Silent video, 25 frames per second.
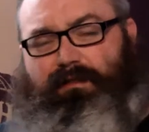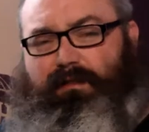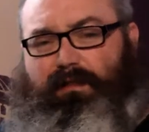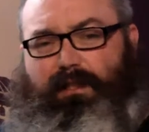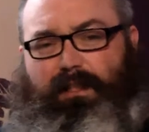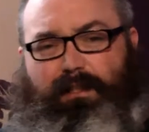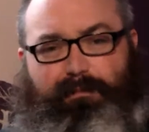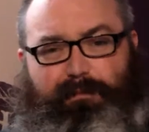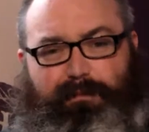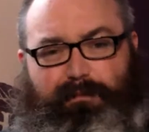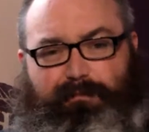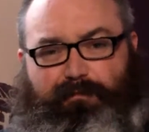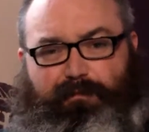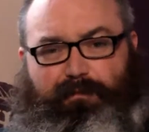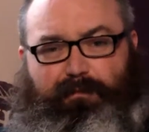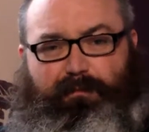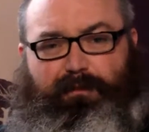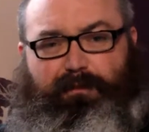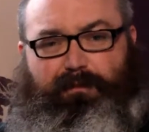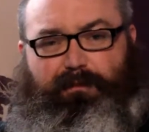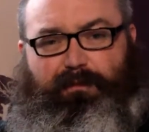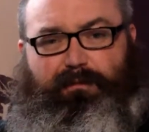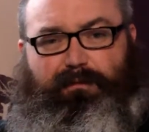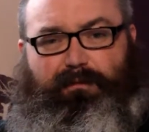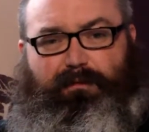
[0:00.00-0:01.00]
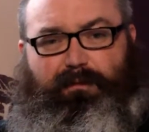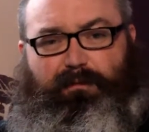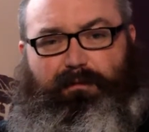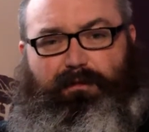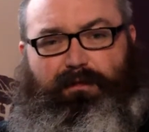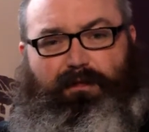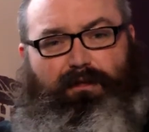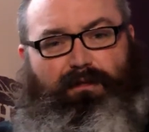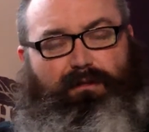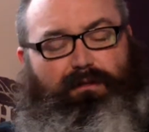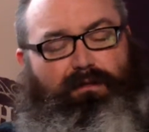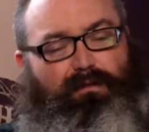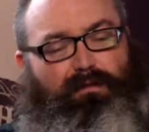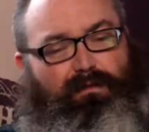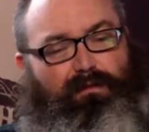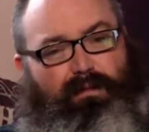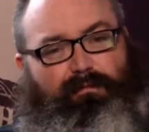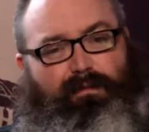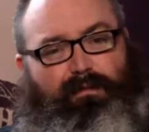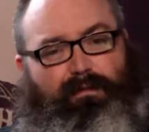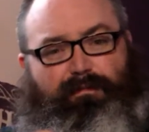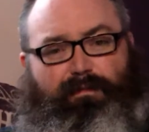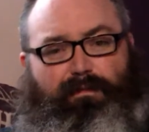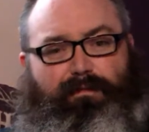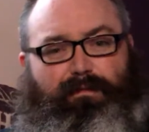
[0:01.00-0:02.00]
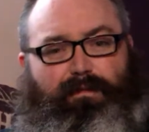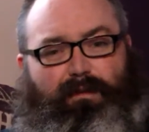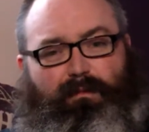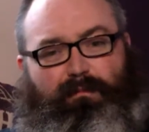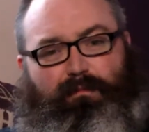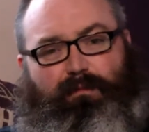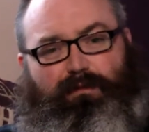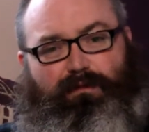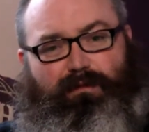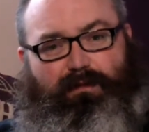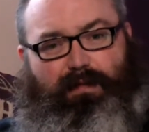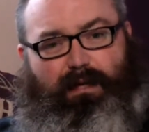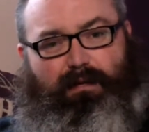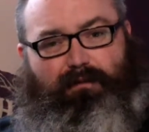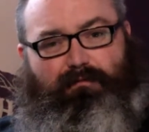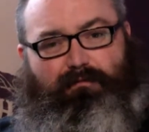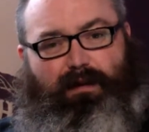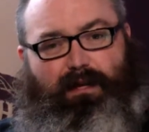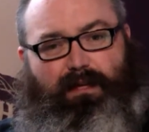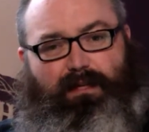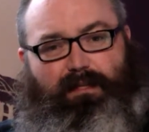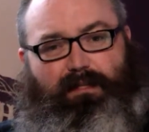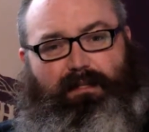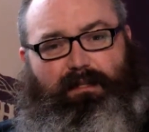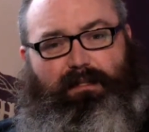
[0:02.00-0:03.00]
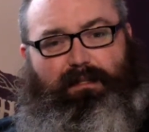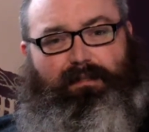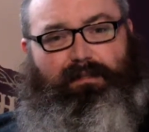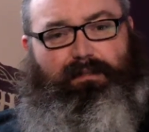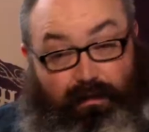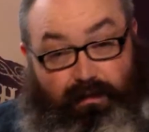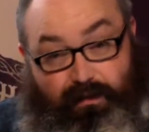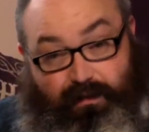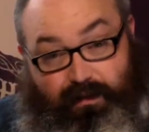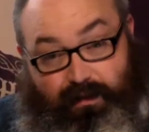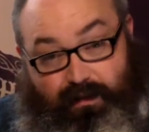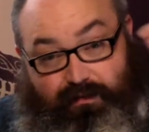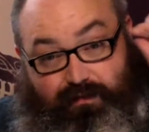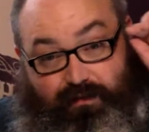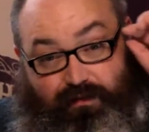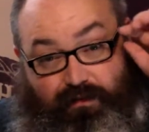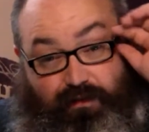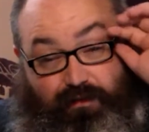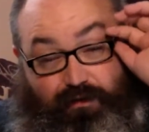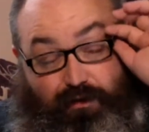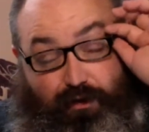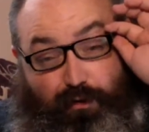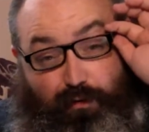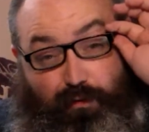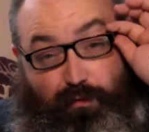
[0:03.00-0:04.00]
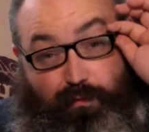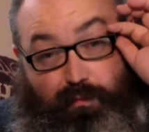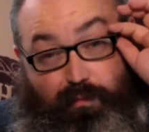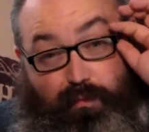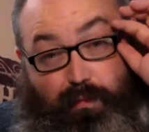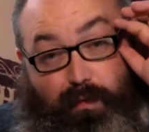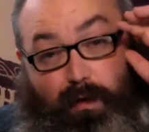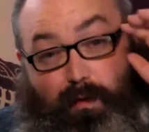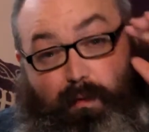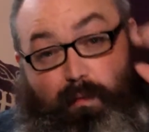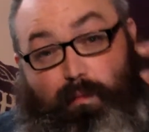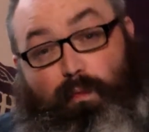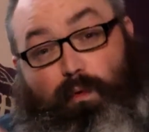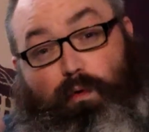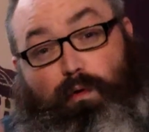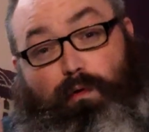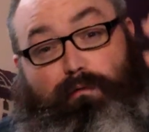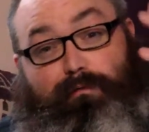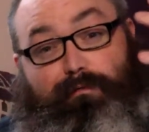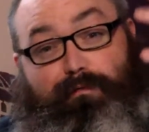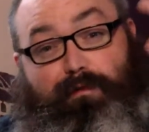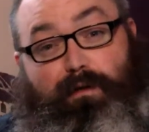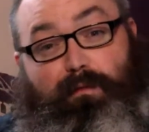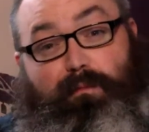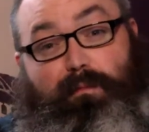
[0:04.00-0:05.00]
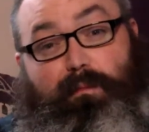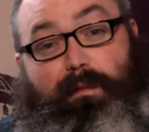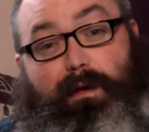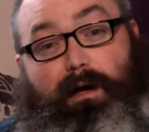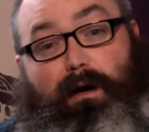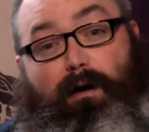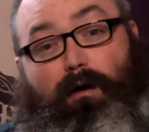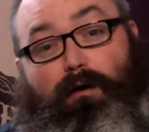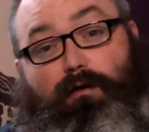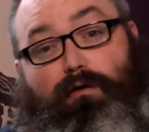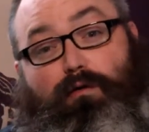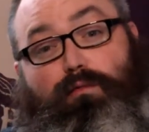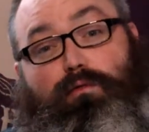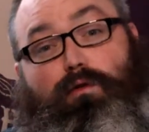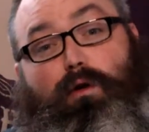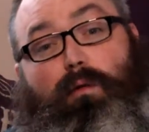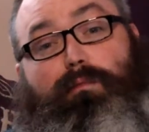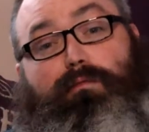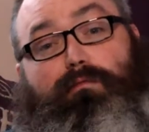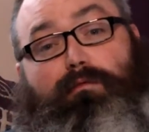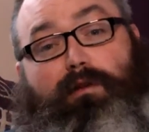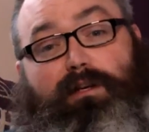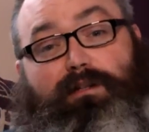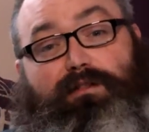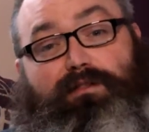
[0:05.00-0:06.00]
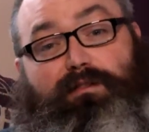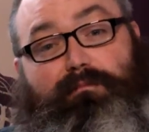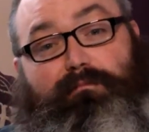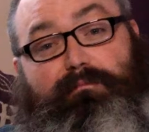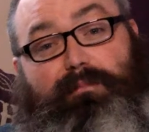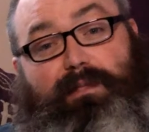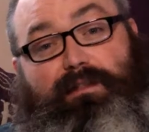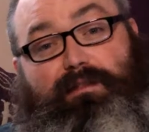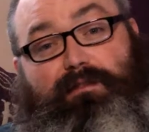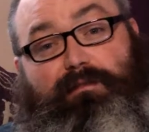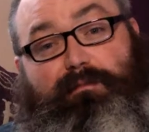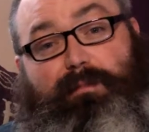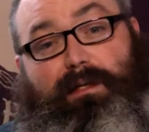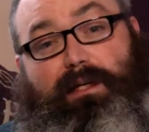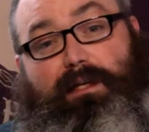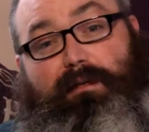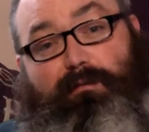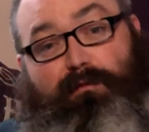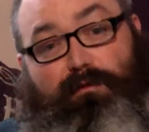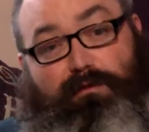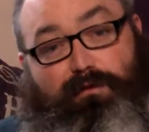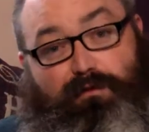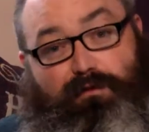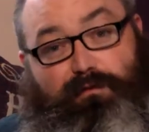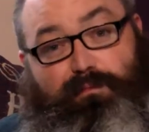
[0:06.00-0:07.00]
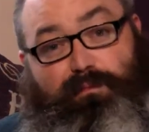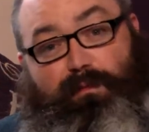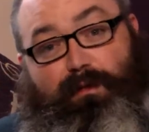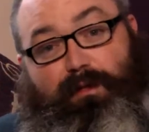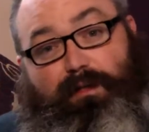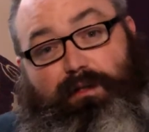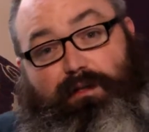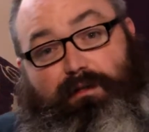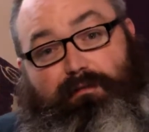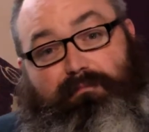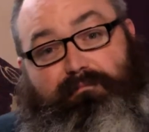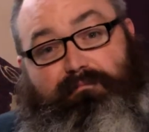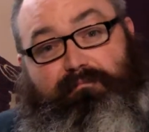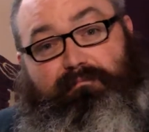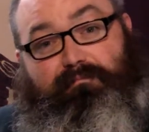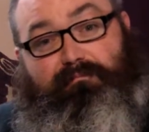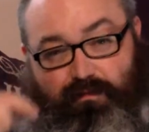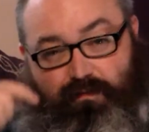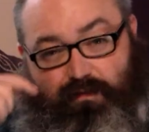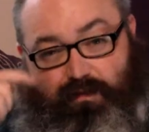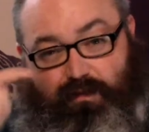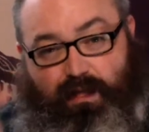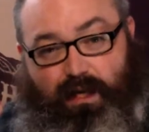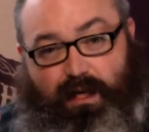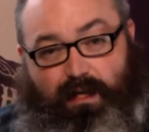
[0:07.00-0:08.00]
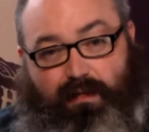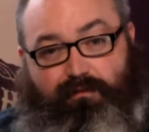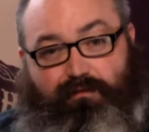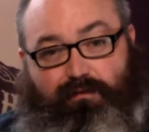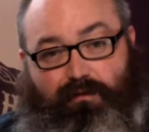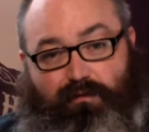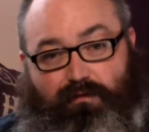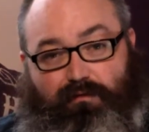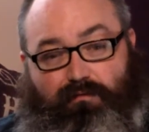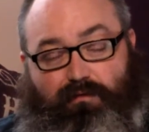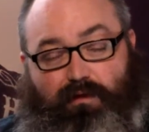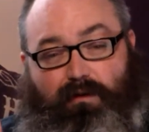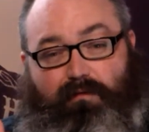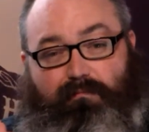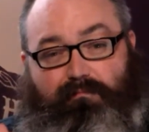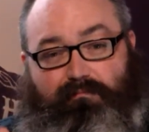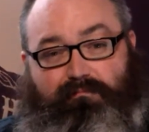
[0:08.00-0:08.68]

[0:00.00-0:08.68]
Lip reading: His performance was still good, even if the film wasn't that great. He's in a new war film called Operation Mincemeat, which looks pretty good. So yeah, he's doing alright.